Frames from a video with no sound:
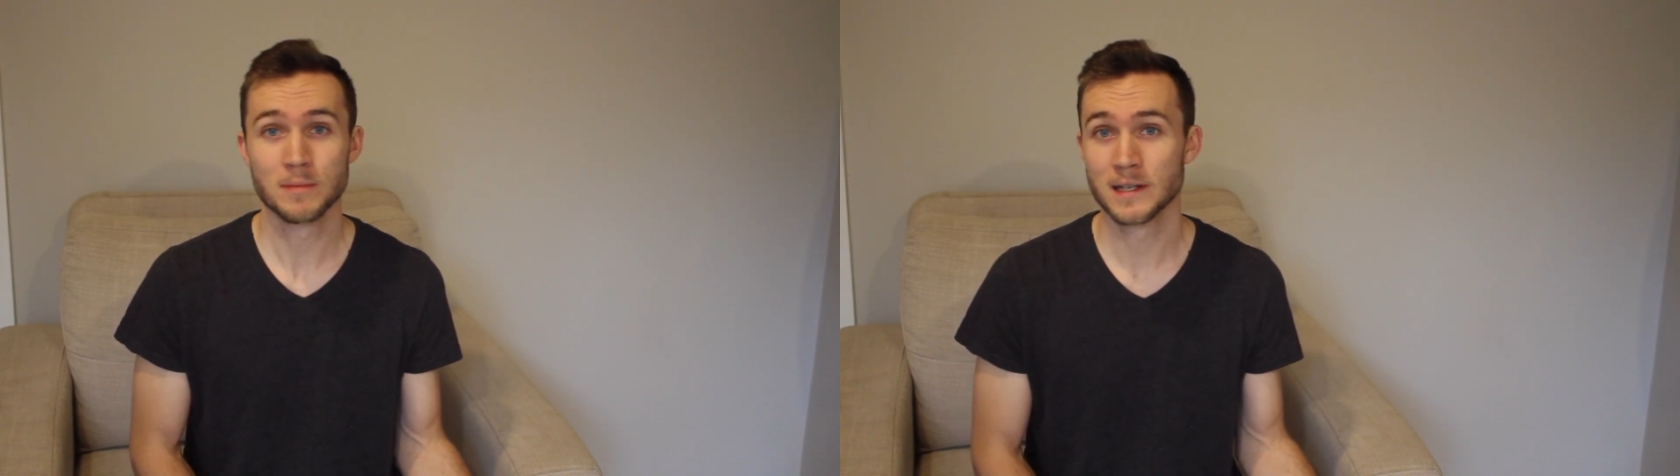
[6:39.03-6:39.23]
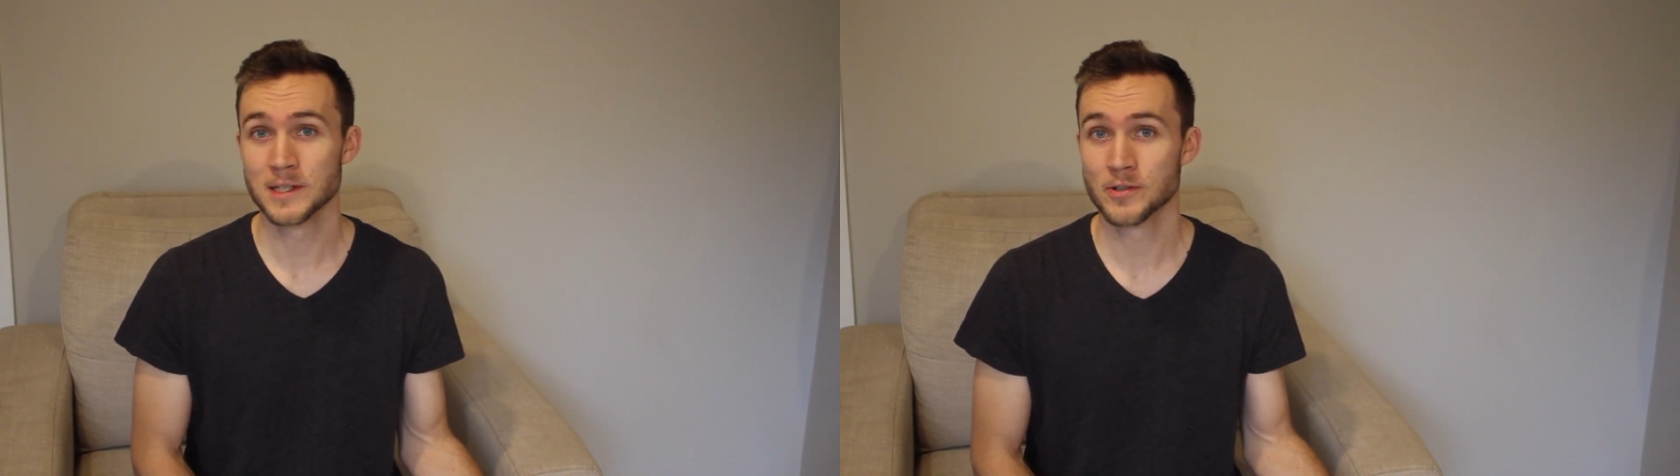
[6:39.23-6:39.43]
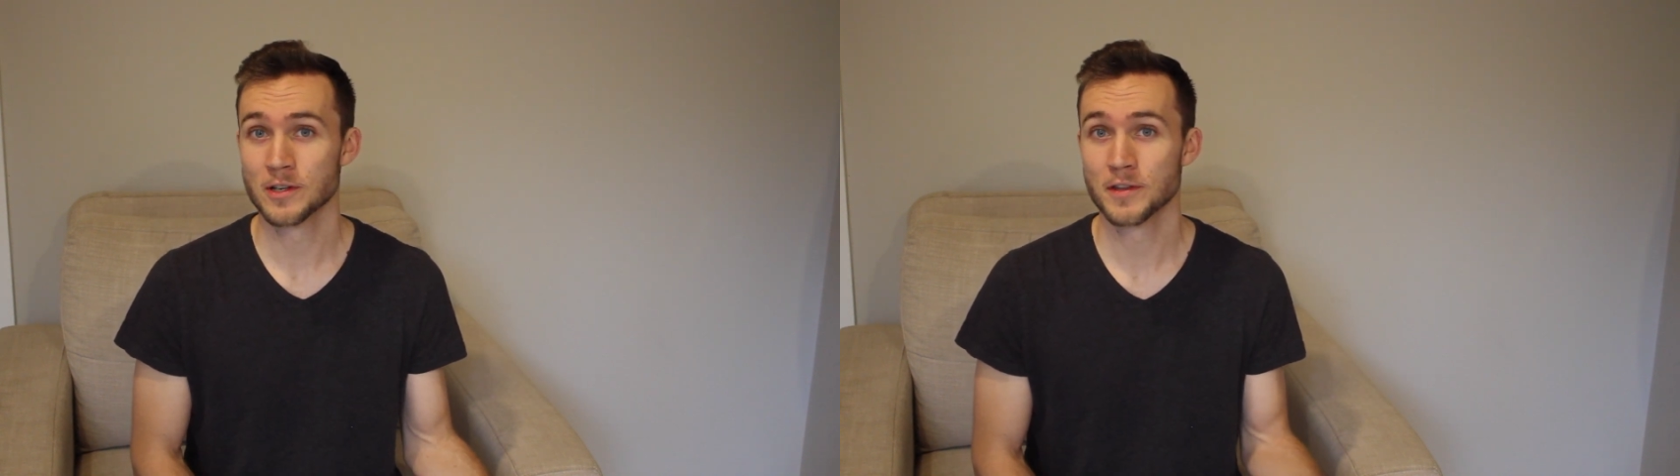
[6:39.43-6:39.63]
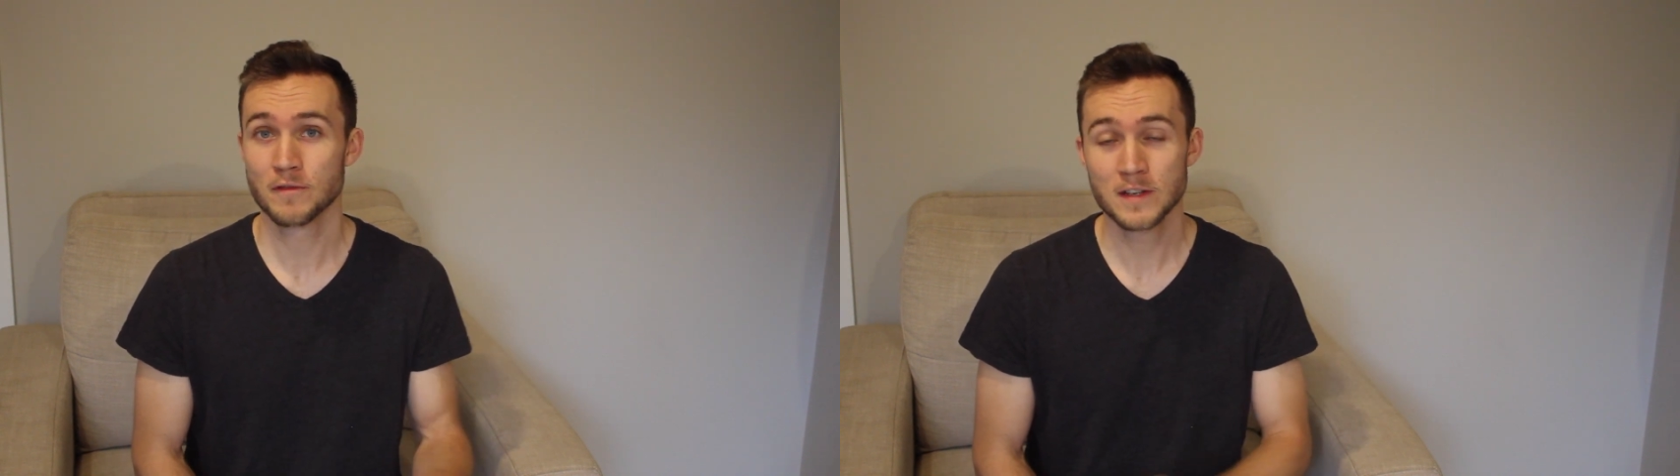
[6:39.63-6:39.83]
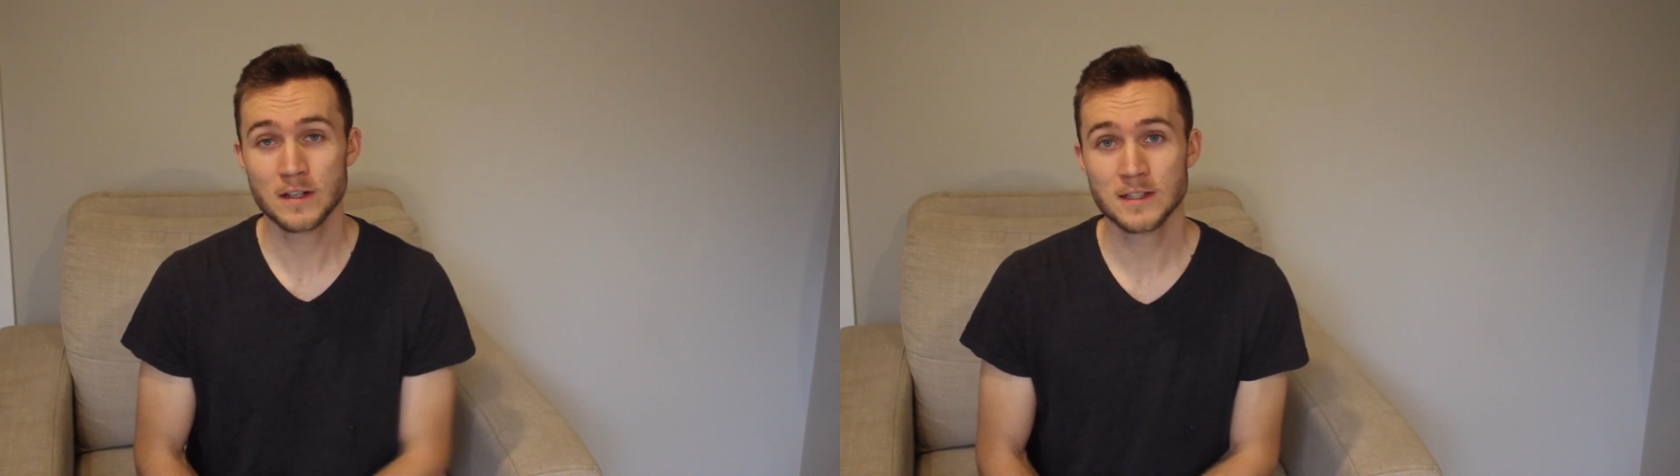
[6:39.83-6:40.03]
players are on the
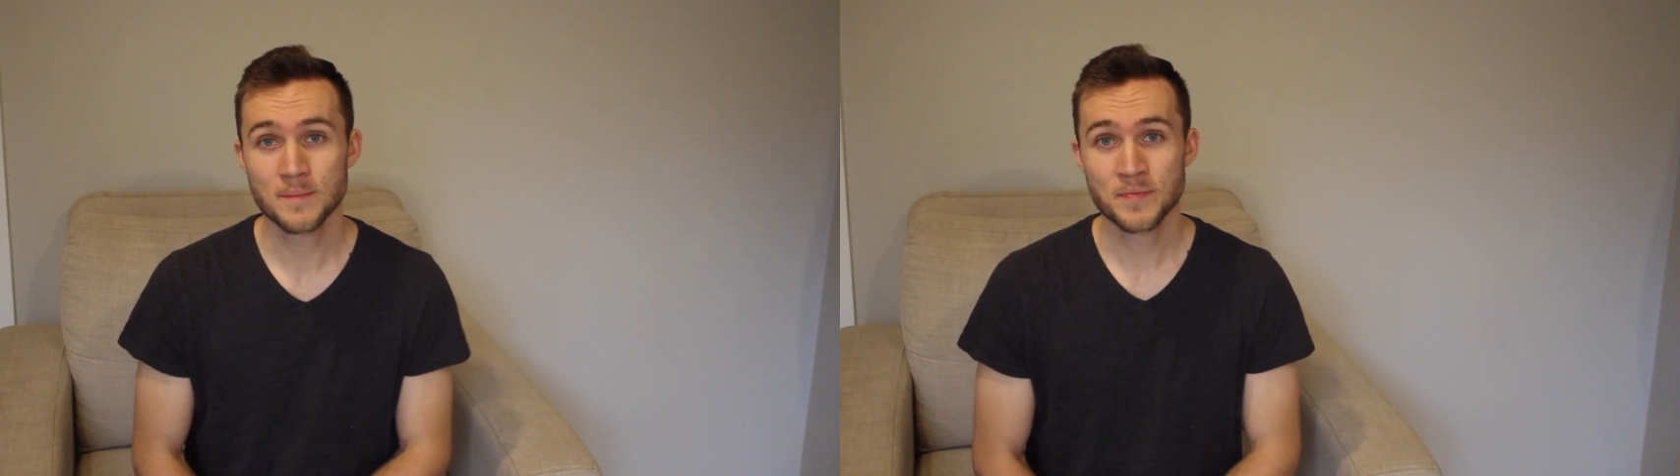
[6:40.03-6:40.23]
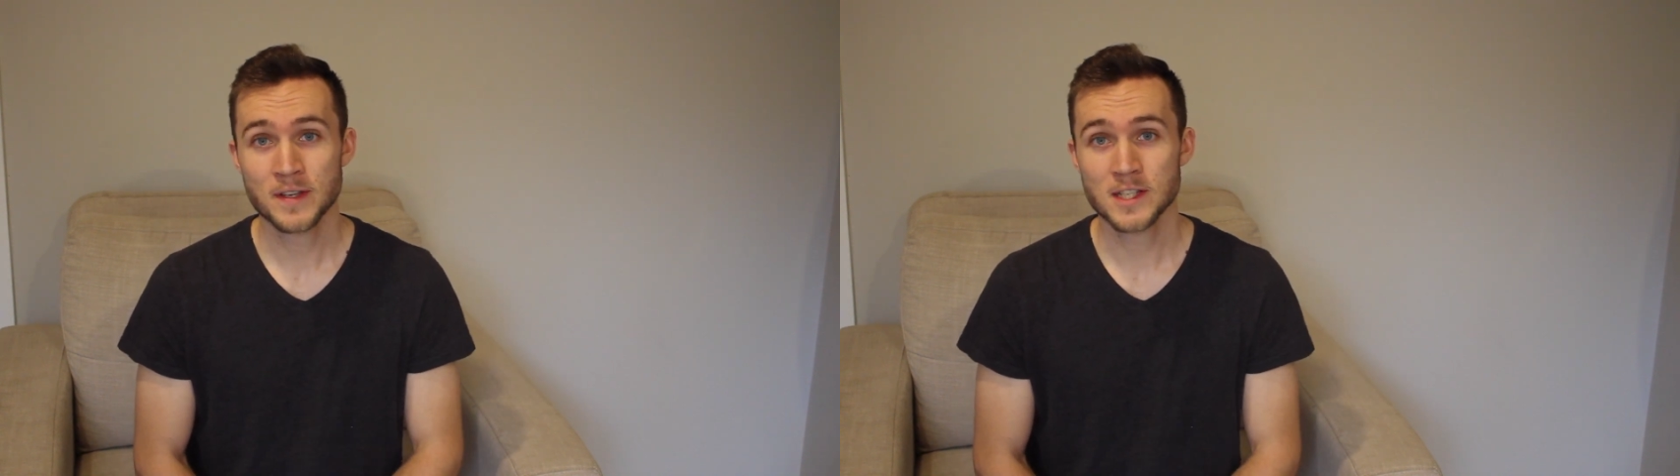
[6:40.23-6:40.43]
field,